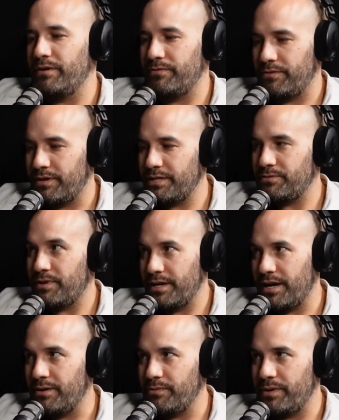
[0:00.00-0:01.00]
but for us
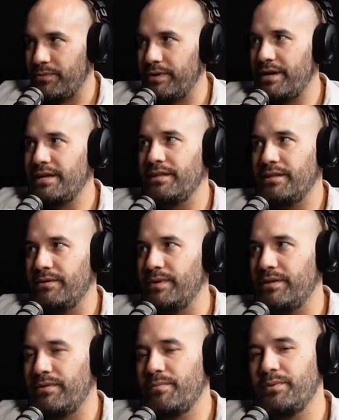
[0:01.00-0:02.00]
right now and where we're at, they'll
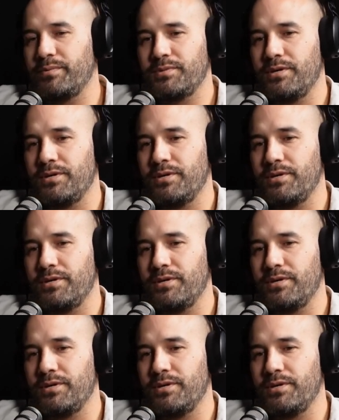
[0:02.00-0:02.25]
be the right people.